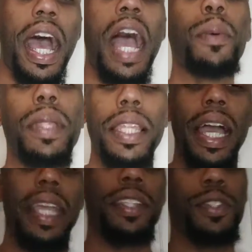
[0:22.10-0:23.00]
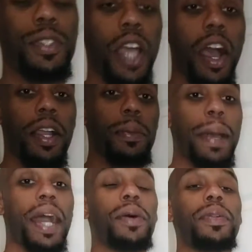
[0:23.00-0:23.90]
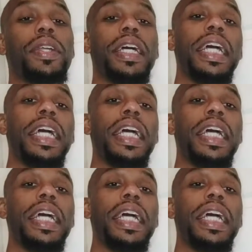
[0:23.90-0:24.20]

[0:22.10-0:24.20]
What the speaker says: I would like to talk about